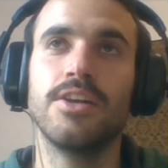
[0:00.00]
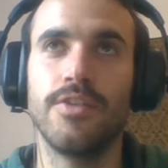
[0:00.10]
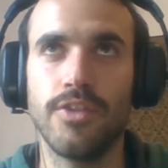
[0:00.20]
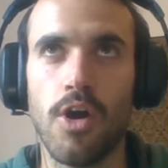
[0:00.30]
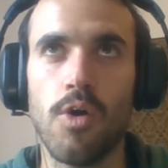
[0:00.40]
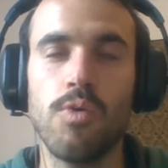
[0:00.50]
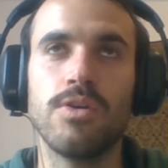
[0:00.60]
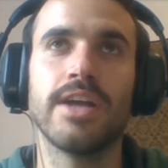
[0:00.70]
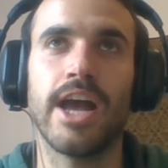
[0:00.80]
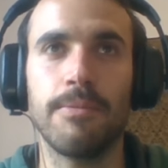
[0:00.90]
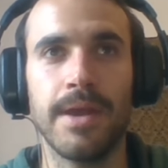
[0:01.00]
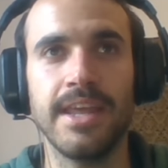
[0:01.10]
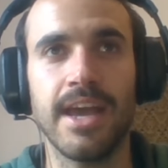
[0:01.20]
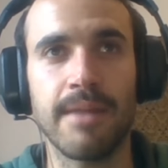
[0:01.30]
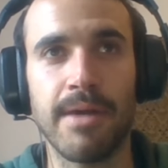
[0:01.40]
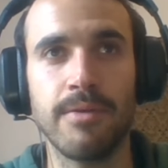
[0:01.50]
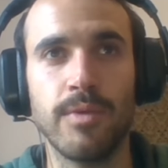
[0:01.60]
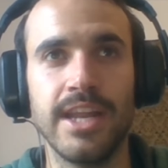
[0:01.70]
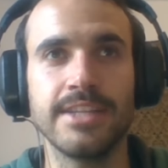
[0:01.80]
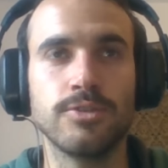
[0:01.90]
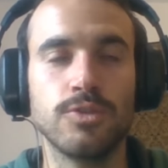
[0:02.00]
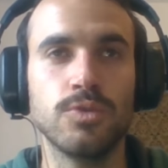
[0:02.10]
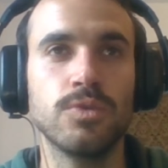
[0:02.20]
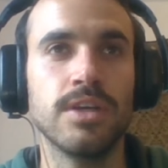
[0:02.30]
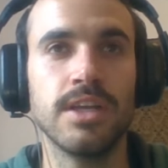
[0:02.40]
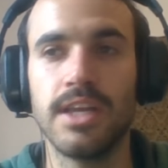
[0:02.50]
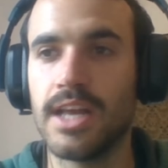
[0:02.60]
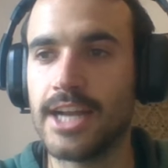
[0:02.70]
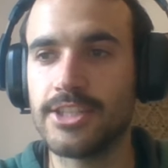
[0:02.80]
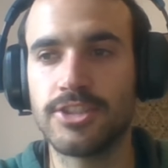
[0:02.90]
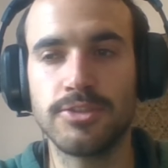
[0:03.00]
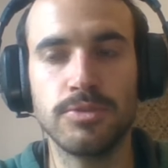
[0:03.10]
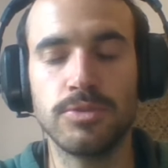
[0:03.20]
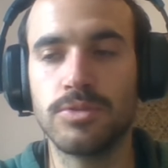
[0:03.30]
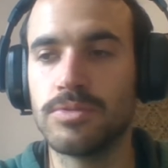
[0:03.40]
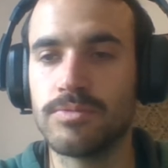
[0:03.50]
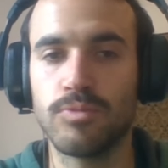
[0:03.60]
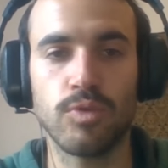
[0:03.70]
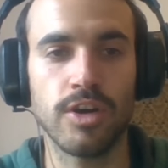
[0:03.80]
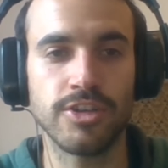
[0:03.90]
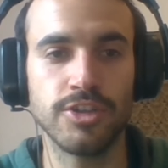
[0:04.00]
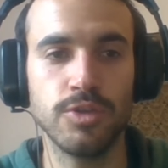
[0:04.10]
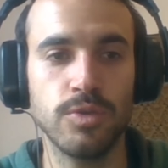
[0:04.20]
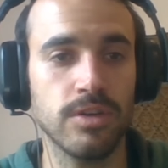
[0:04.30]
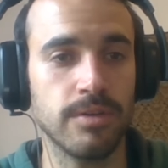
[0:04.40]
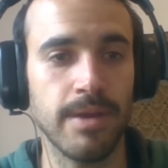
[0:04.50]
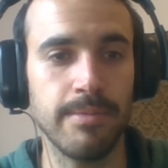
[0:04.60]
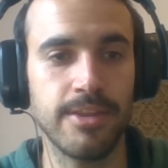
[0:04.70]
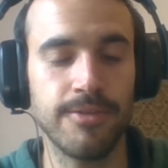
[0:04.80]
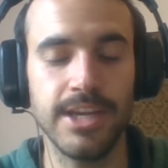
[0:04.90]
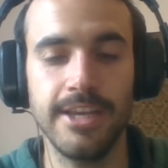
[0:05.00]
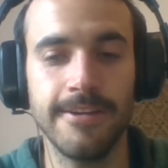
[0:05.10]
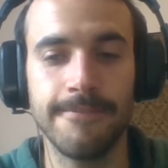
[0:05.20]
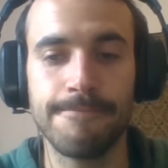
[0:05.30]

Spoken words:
No. How many am I willing to do? I just do 1 or 2 or maybe 3,